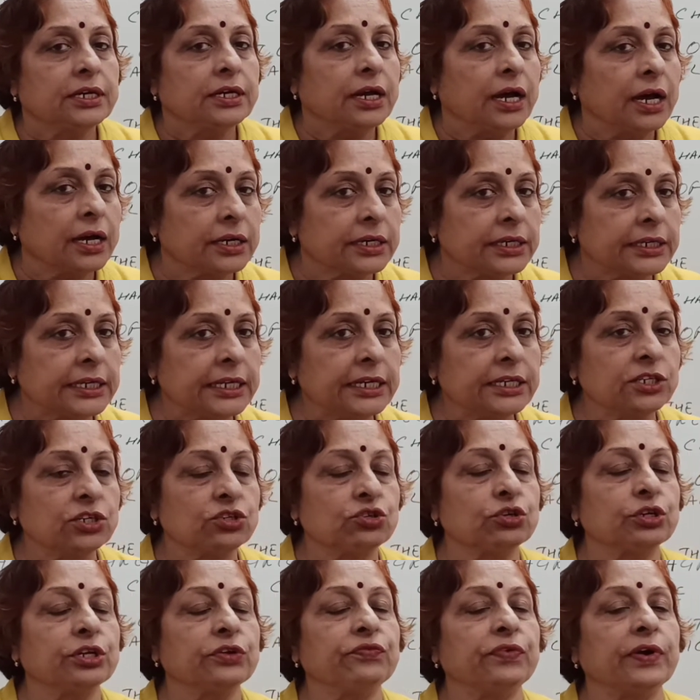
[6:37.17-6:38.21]
agreed
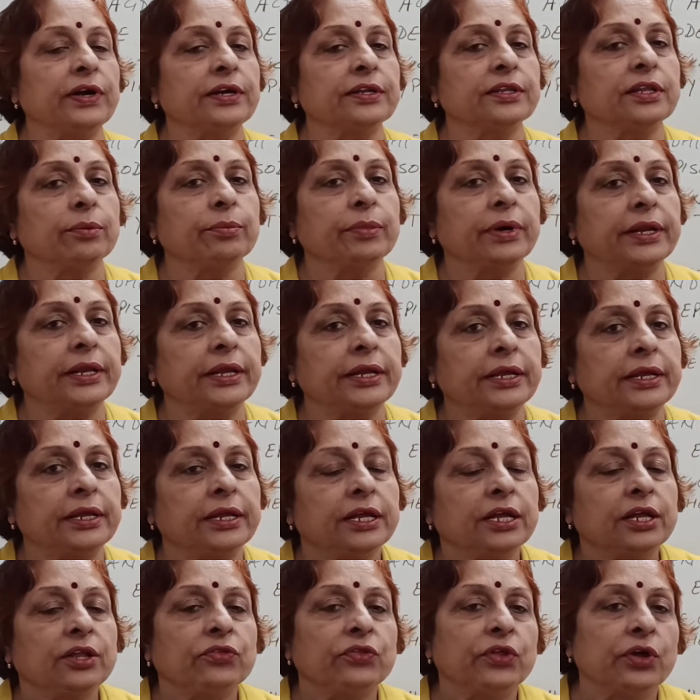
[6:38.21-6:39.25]
to refund the money.
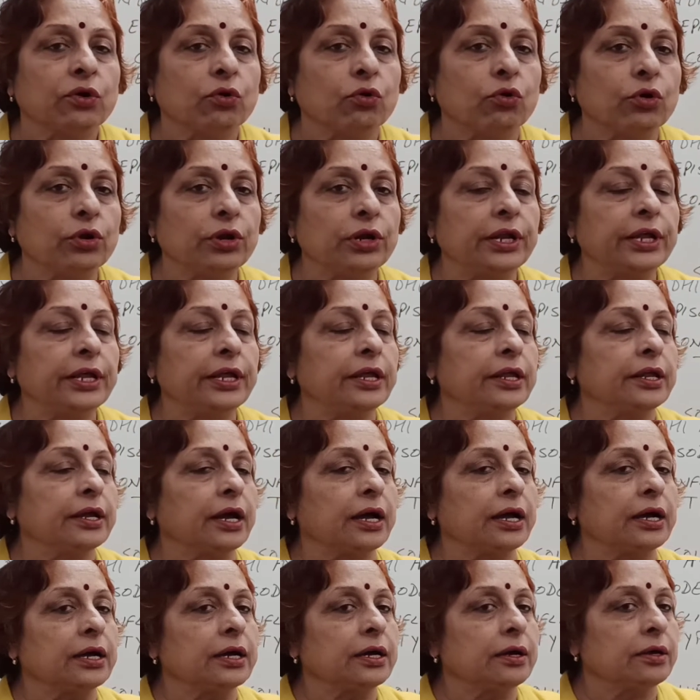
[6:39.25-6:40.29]
They only
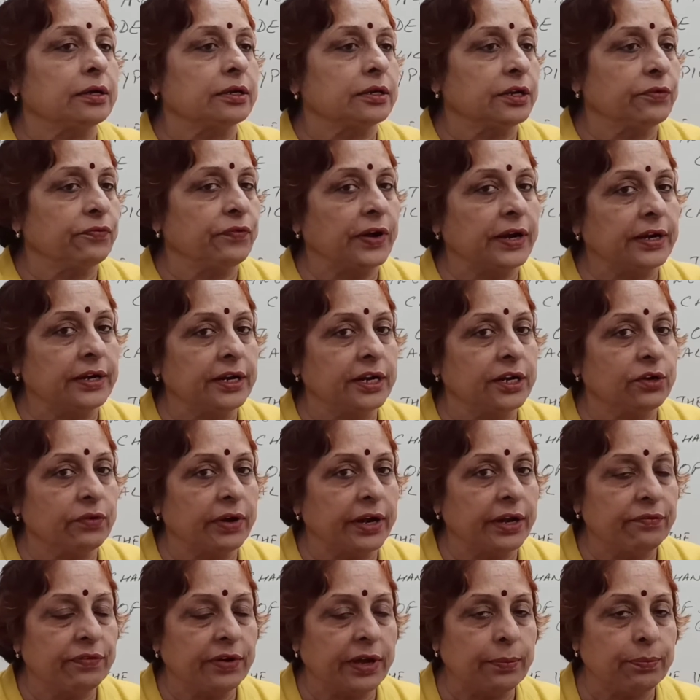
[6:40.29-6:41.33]
refunded
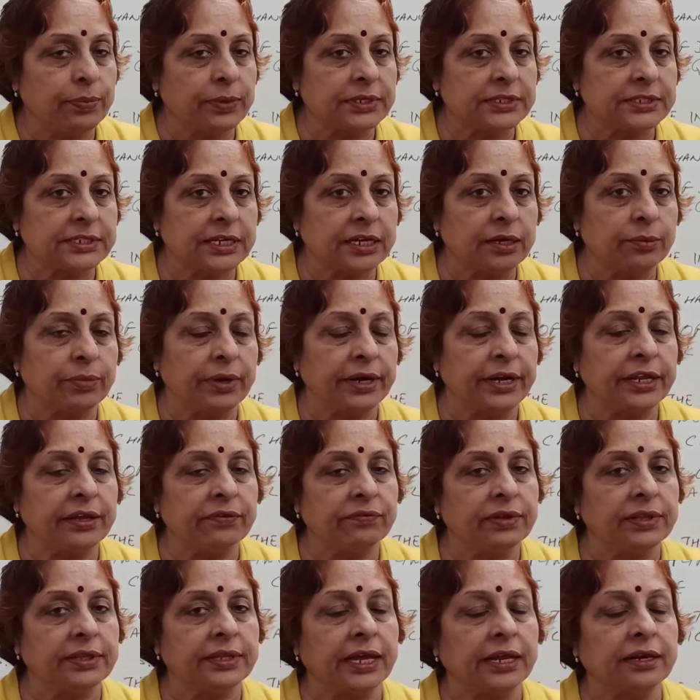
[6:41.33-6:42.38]
25%, but
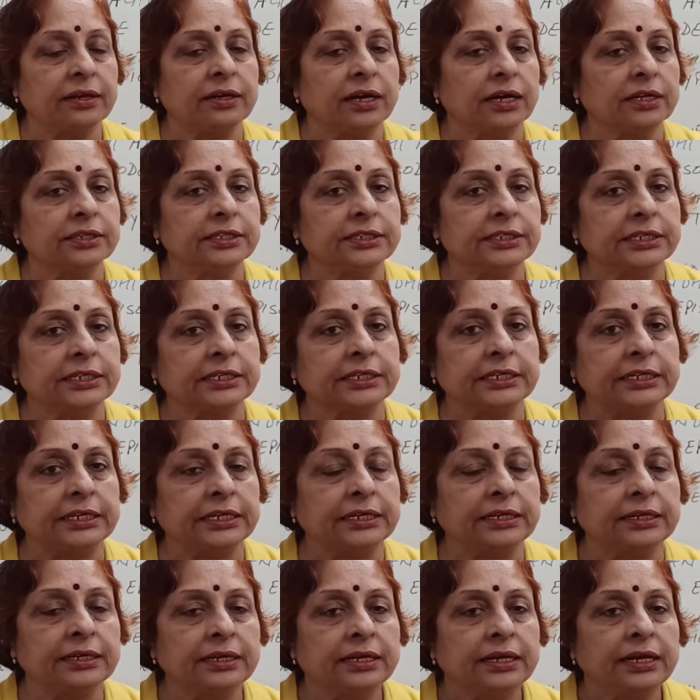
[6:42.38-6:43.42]
even then Gandhi
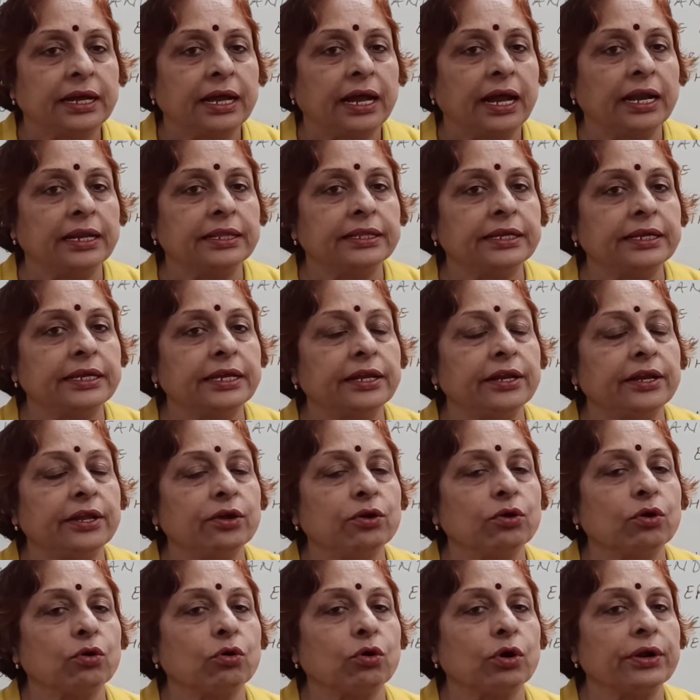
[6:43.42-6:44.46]
agreed, and the
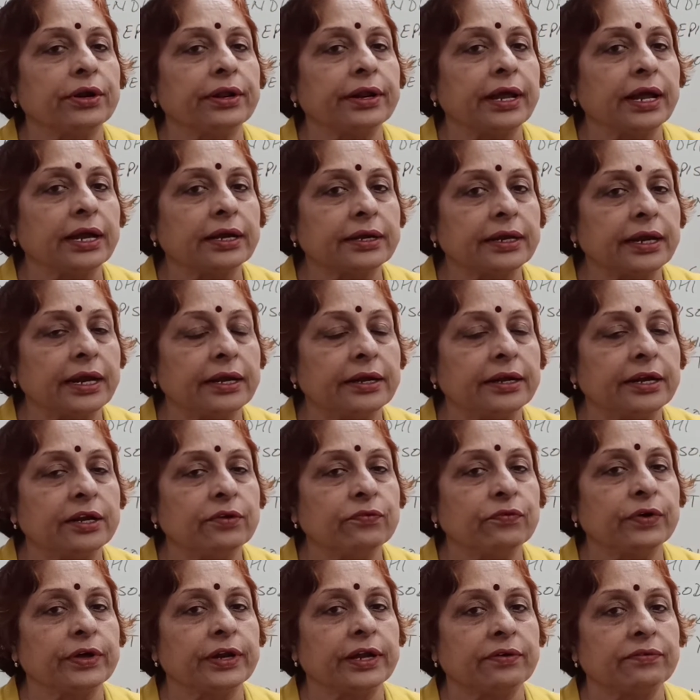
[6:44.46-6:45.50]
Indigo contract ended
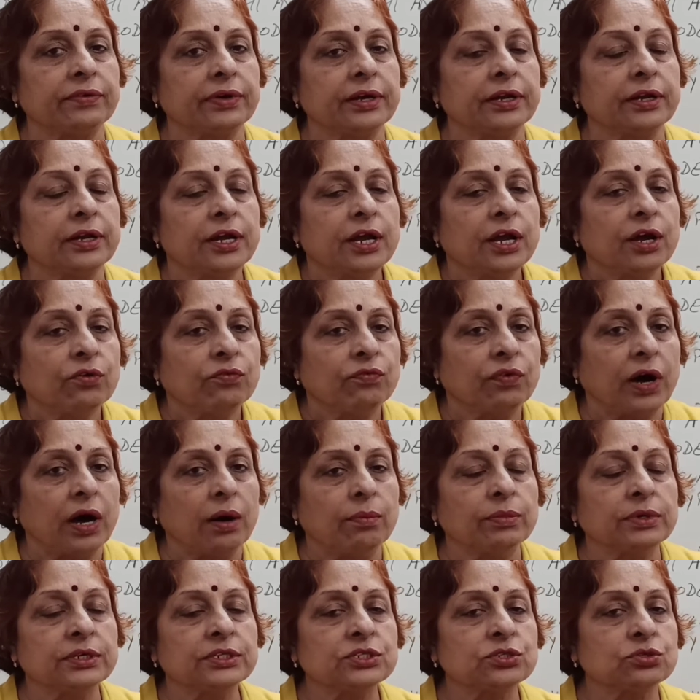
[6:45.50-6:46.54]
forever.
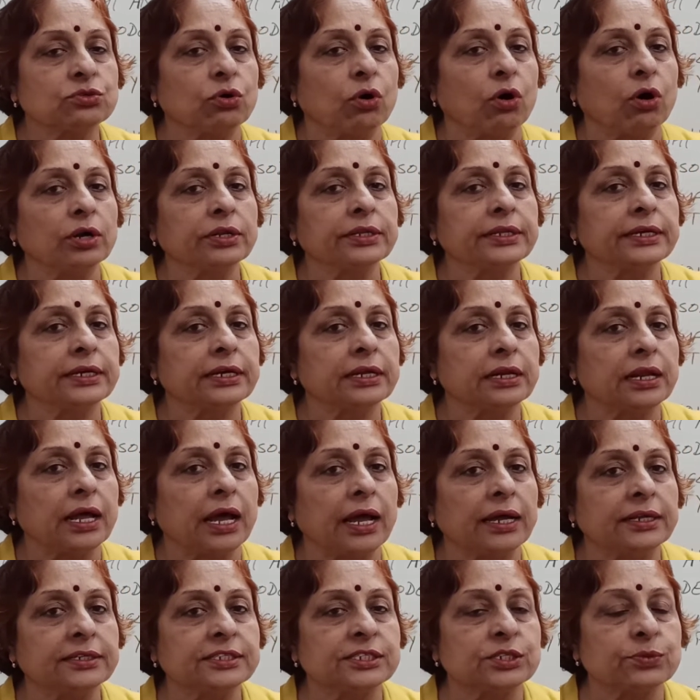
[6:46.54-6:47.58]
Farmers got their
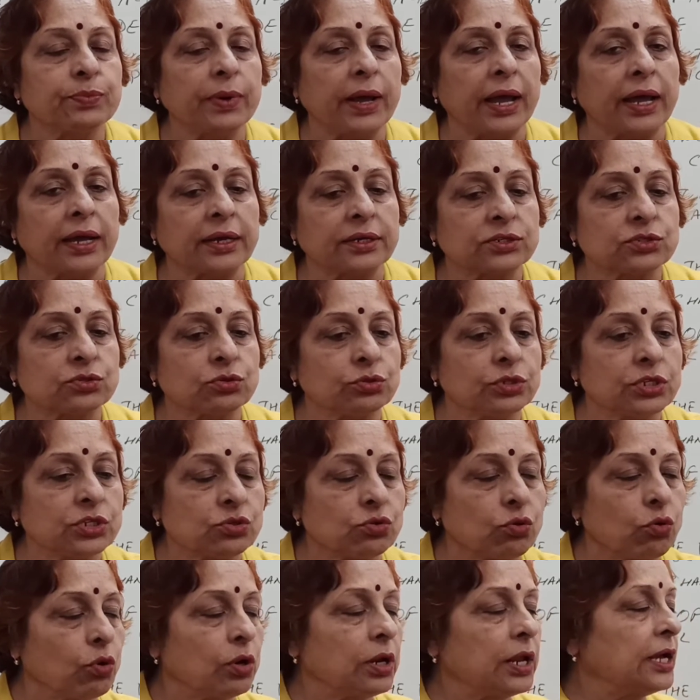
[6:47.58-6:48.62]
lands back. So this
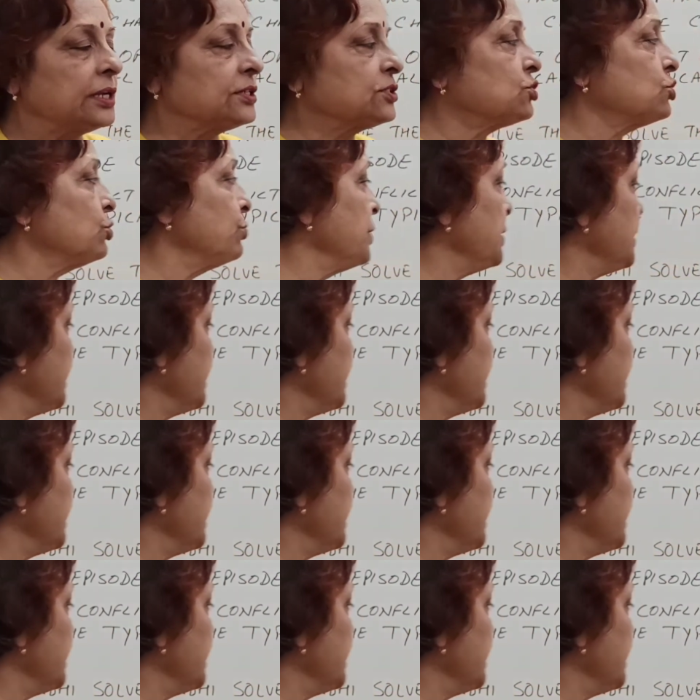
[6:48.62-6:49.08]
whole has to be